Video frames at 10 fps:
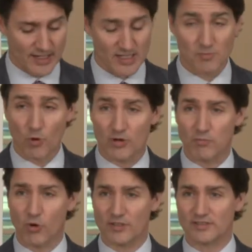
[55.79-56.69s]
It's more
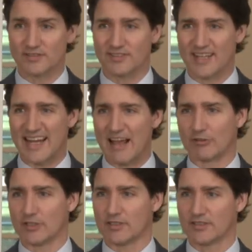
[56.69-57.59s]
important than
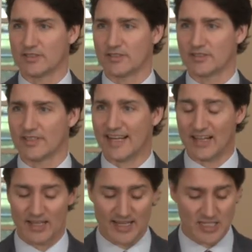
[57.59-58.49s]
ever that
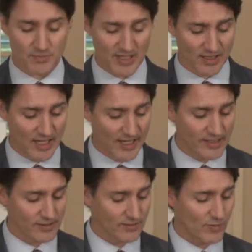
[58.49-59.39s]
allies be
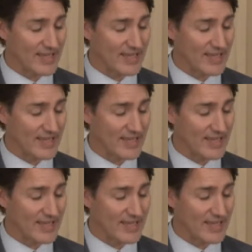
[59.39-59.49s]
aligned.